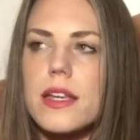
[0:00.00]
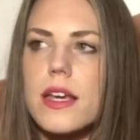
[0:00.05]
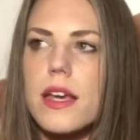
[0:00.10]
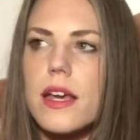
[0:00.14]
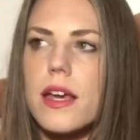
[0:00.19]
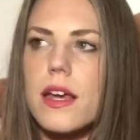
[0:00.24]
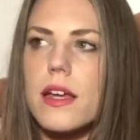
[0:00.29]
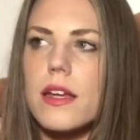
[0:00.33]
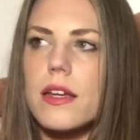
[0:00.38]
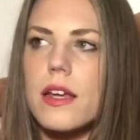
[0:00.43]

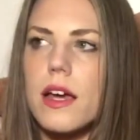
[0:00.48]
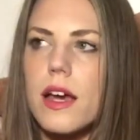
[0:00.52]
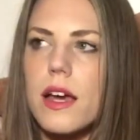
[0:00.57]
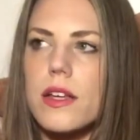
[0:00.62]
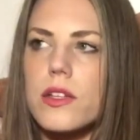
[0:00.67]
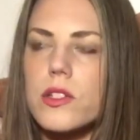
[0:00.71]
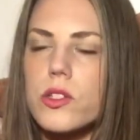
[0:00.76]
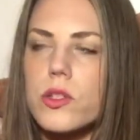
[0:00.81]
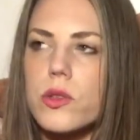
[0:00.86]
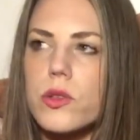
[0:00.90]

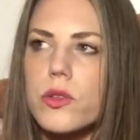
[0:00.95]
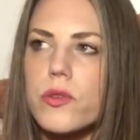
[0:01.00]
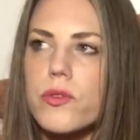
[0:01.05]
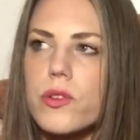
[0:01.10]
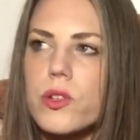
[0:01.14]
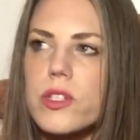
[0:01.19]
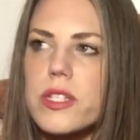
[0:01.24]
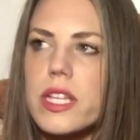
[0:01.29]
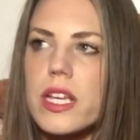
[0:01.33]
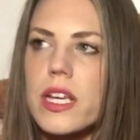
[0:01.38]
And so the
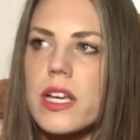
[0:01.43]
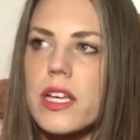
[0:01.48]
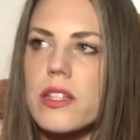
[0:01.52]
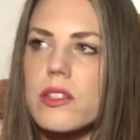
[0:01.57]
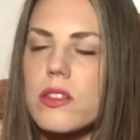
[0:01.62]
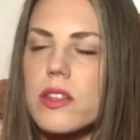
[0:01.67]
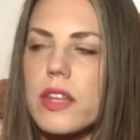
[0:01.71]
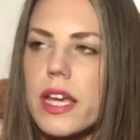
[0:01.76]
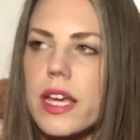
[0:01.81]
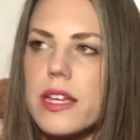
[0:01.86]
first thing
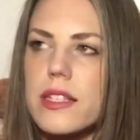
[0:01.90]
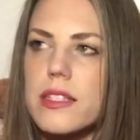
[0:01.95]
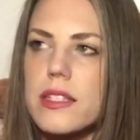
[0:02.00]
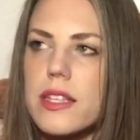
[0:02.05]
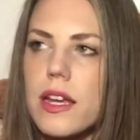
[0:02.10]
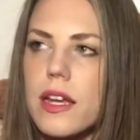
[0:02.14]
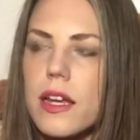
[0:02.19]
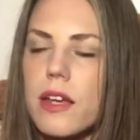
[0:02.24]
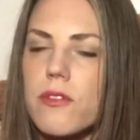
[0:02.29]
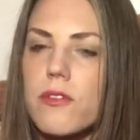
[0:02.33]
I
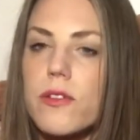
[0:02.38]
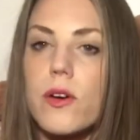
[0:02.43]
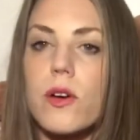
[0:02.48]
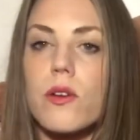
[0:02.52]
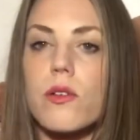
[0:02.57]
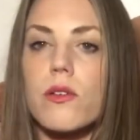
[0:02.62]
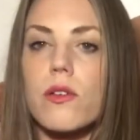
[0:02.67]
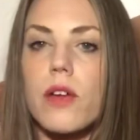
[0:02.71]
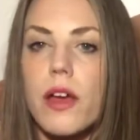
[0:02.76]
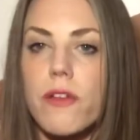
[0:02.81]
said, I
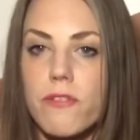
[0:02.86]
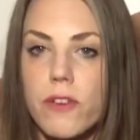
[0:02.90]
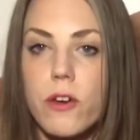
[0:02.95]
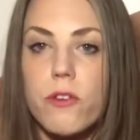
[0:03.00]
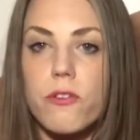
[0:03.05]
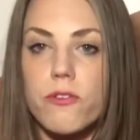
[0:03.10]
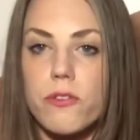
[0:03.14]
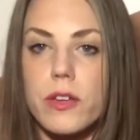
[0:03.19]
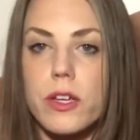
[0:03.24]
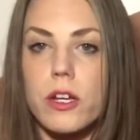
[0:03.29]

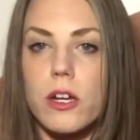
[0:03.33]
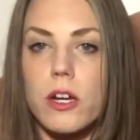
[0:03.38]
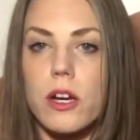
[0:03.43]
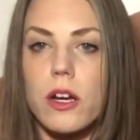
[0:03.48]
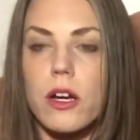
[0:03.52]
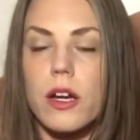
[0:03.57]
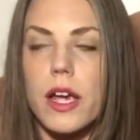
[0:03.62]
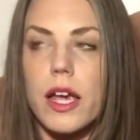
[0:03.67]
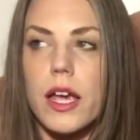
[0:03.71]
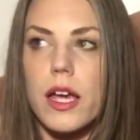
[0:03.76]
felt
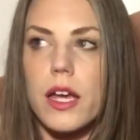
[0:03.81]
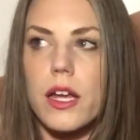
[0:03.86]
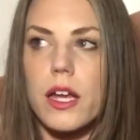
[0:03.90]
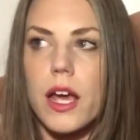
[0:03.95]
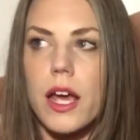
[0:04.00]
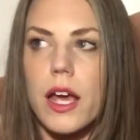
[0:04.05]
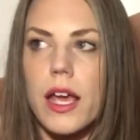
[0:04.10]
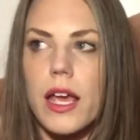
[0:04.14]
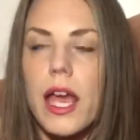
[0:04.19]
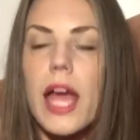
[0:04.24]
fear, and
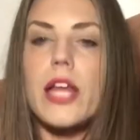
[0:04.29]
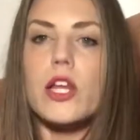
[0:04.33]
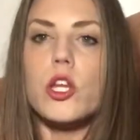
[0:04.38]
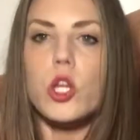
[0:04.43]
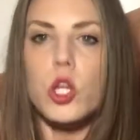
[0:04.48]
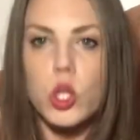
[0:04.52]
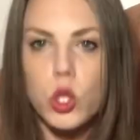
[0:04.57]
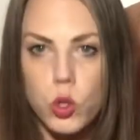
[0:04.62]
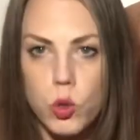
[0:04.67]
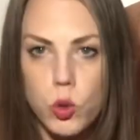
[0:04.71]
I
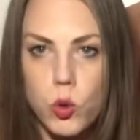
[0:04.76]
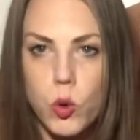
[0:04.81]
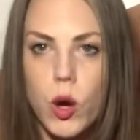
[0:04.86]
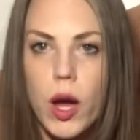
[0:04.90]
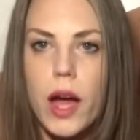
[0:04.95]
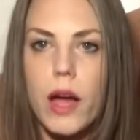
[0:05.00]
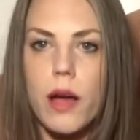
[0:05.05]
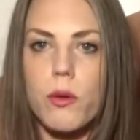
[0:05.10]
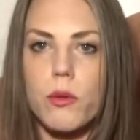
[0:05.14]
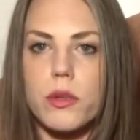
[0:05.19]
knew
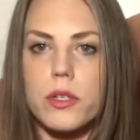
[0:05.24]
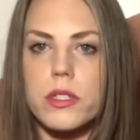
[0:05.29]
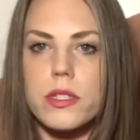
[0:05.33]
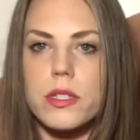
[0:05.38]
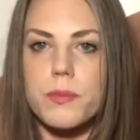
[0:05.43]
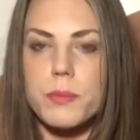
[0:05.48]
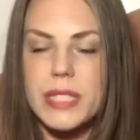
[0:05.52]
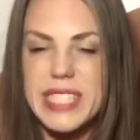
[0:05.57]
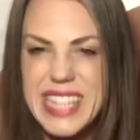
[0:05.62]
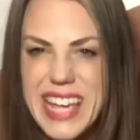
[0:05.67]
I
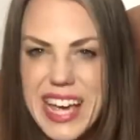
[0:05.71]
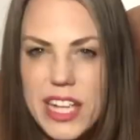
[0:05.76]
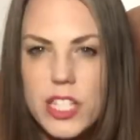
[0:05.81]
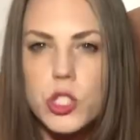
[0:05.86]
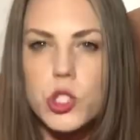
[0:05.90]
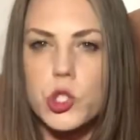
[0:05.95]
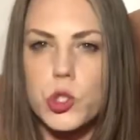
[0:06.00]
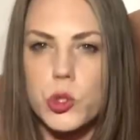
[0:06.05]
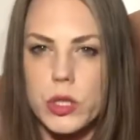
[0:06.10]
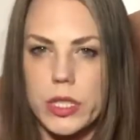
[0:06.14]
was
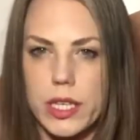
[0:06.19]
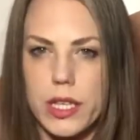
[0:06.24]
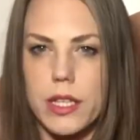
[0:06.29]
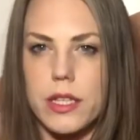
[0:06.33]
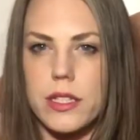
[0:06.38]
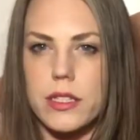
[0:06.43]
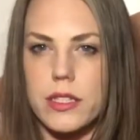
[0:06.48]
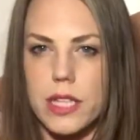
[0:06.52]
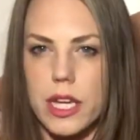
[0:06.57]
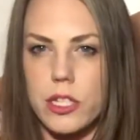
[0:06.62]
potentially
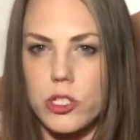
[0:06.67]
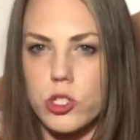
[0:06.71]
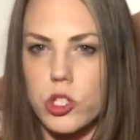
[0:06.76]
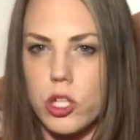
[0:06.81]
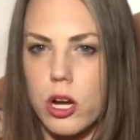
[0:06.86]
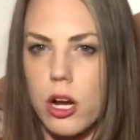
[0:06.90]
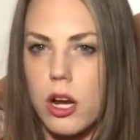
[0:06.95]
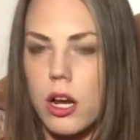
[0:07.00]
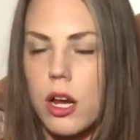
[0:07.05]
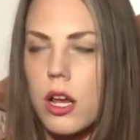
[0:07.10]
in
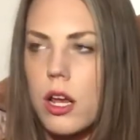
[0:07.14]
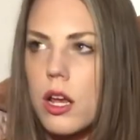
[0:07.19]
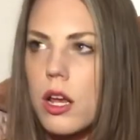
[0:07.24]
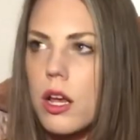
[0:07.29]
danger.